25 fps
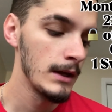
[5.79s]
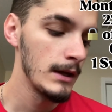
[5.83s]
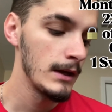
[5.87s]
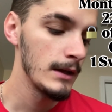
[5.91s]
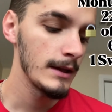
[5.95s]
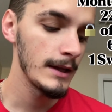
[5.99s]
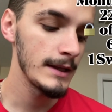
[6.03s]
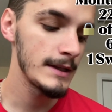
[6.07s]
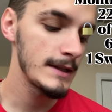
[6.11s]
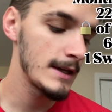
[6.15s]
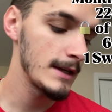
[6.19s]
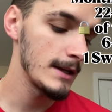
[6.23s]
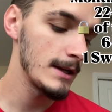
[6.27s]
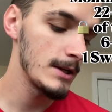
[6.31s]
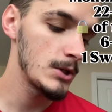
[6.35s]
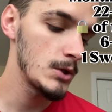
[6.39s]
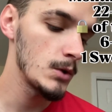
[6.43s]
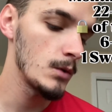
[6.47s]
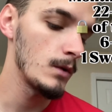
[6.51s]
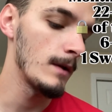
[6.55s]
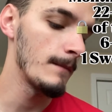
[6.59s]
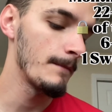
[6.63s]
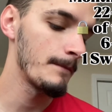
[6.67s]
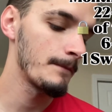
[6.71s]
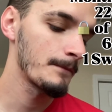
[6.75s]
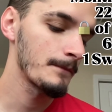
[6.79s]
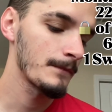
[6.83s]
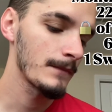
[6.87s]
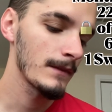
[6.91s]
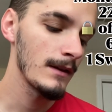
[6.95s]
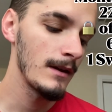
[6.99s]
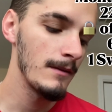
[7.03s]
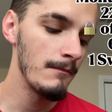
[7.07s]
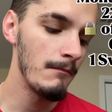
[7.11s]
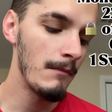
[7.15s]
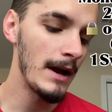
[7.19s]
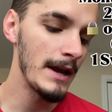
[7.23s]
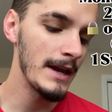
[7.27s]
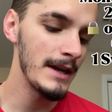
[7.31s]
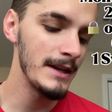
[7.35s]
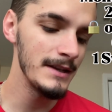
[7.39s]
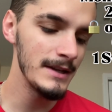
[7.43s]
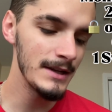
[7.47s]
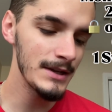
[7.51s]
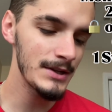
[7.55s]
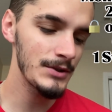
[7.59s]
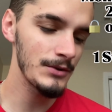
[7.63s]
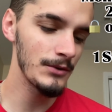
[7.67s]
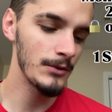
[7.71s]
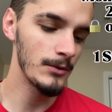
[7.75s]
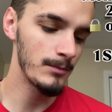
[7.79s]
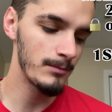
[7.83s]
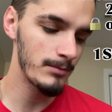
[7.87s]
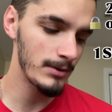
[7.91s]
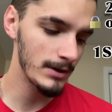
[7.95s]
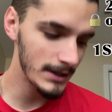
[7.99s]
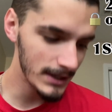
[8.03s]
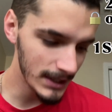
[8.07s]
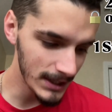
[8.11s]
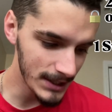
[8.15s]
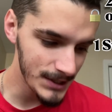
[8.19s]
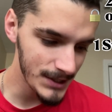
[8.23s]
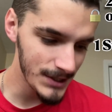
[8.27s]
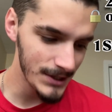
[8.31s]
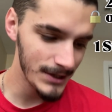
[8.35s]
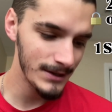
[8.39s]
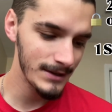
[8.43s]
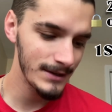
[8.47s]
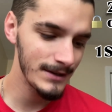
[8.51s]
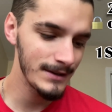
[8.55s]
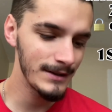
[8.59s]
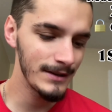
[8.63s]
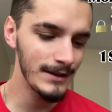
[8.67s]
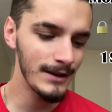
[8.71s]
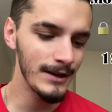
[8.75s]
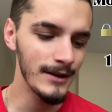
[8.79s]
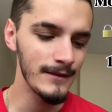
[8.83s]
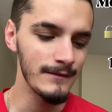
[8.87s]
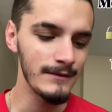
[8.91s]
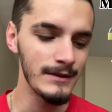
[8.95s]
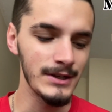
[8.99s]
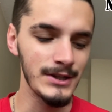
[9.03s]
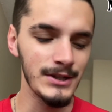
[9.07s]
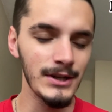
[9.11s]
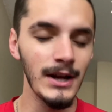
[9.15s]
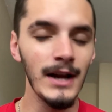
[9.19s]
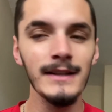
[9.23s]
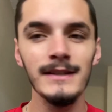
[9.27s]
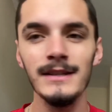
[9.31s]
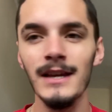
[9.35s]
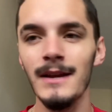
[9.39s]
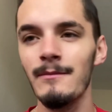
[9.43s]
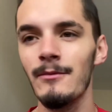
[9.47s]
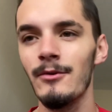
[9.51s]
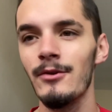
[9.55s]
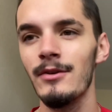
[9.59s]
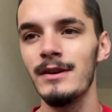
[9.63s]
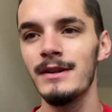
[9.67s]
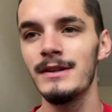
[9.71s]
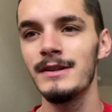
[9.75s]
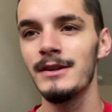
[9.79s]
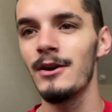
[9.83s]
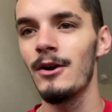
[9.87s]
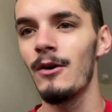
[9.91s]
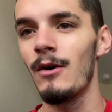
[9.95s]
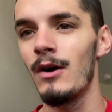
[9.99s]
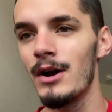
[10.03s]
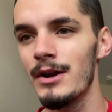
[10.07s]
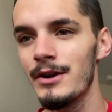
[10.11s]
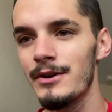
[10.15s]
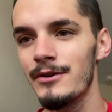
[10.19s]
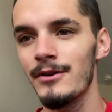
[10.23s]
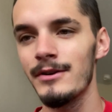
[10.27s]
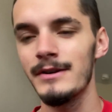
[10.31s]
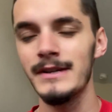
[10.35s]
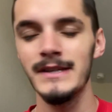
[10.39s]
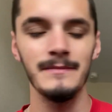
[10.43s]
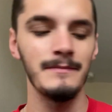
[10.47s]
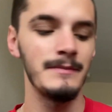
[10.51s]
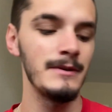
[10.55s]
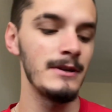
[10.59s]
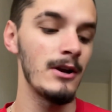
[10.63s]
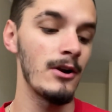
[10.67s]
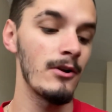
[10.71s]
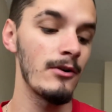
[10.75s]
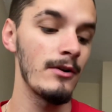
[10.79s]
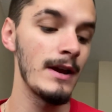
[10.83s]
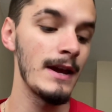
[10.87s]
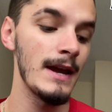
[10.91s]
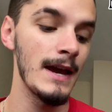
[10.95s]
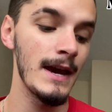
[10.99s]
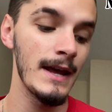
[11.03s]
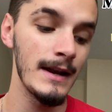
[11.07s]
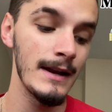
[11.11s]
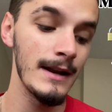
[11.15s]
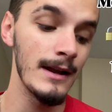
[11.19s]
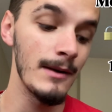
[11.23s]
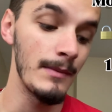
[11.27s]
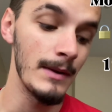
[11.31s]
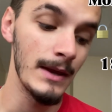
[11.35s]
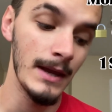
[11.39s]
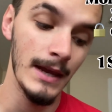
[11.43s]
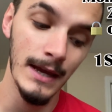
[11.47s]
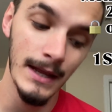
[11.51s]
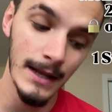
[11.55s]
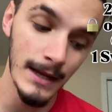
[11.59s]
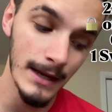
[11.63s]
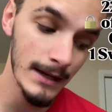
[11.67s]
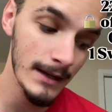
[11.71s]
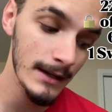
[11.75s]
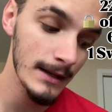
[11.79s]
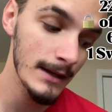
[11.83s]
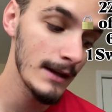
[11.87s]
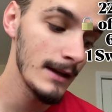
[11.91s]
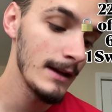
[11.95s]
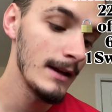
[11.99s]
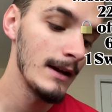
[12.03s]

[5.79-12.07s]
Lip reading: Let's get into it. My initial prediction of DeJounte Murray to go under on his PRA ended up hitting.